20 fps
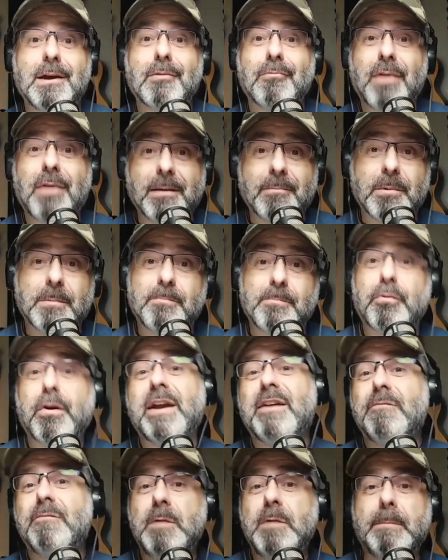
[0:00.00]
Right, but
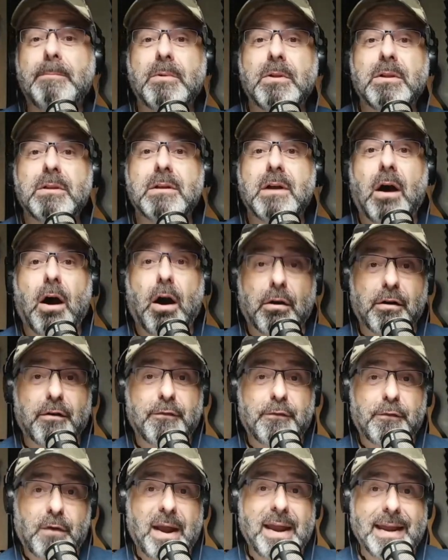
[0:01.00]
brave people are
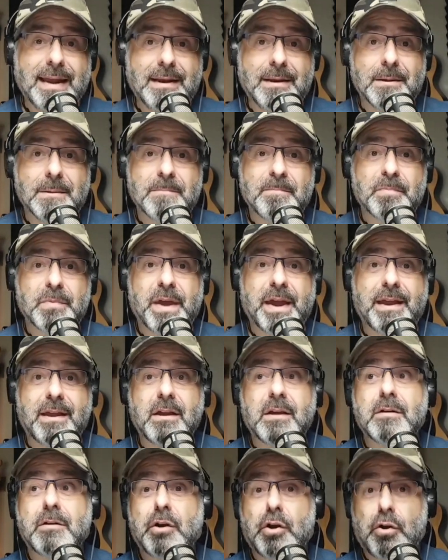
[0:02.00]
afraid.
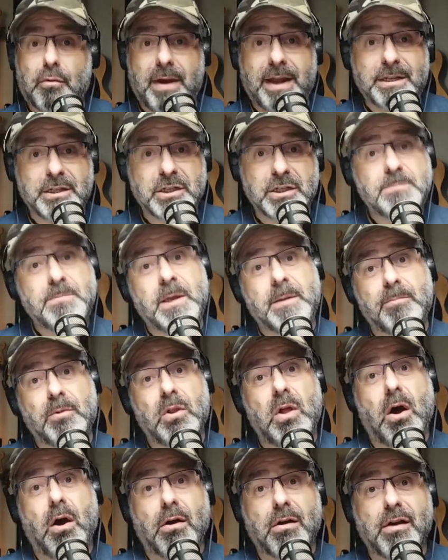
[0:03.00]
Like courageous
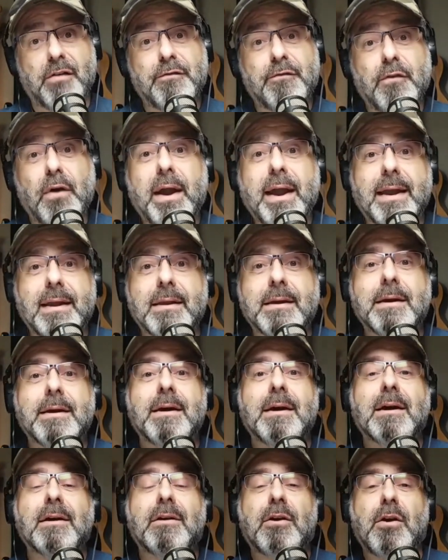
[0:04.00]
people are afraid.
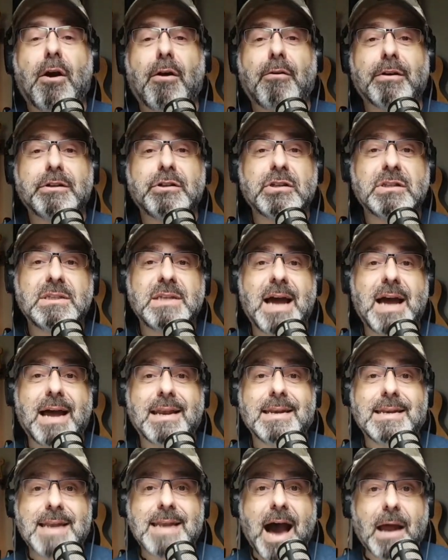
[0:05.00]
Courage is
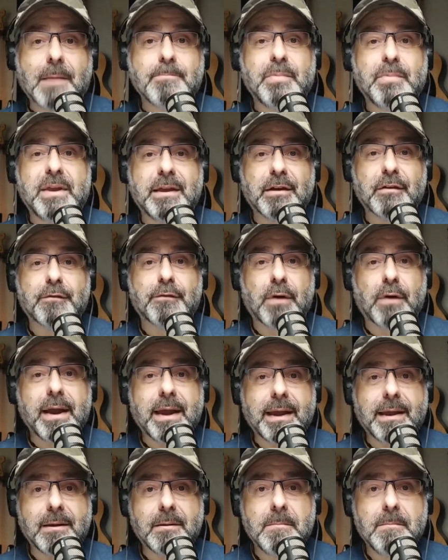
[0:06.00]
not not being
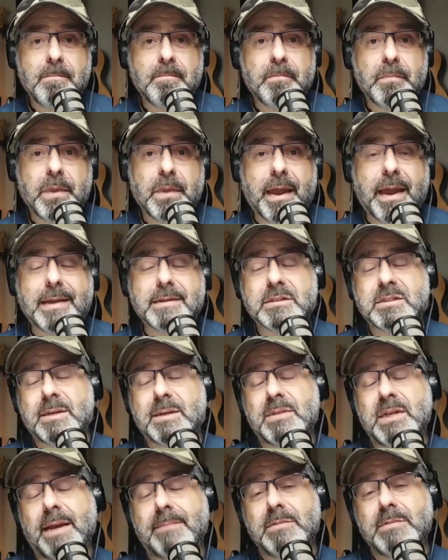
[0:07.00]
afraid. And
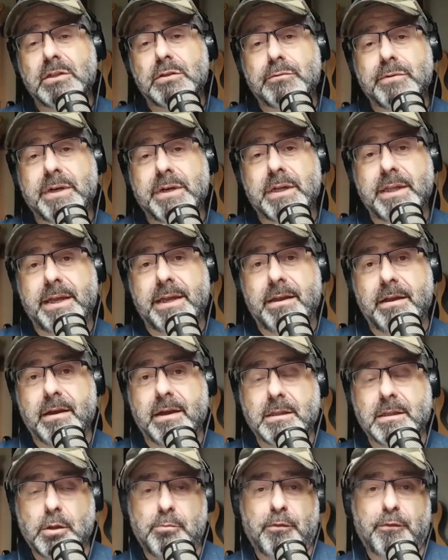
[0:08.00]
sometimes it's really a
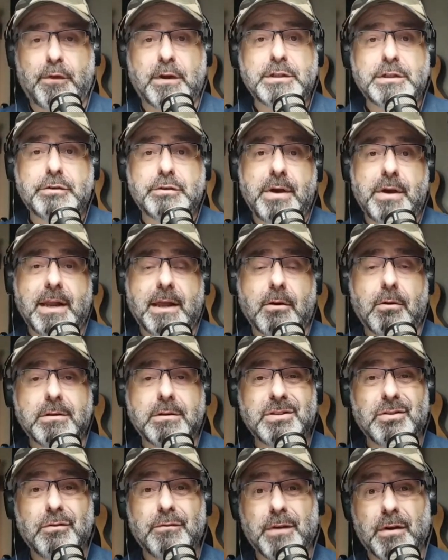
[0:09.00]
little bit frustrating and
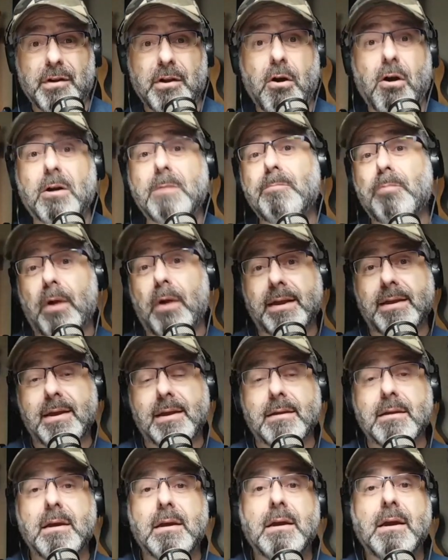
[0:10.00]
also very
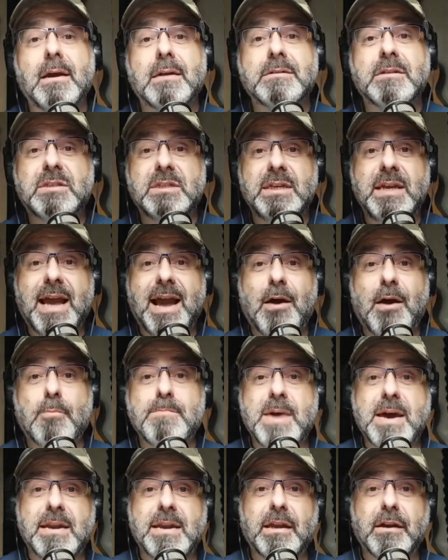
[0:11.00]
heartbreaking to see how
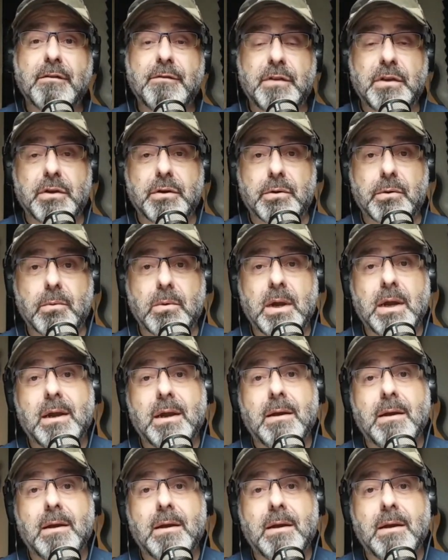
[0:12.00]
many of you